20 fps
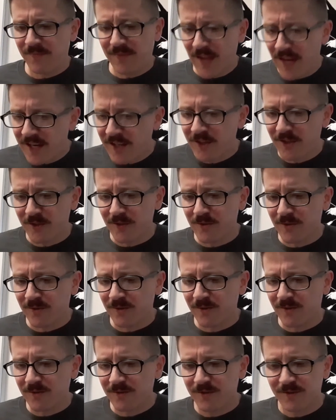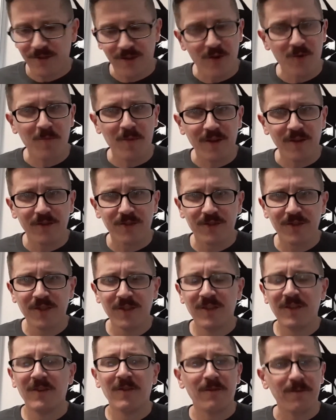thank you so much
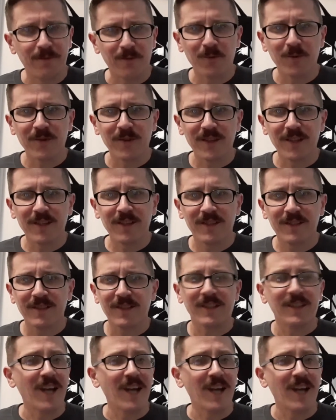for this.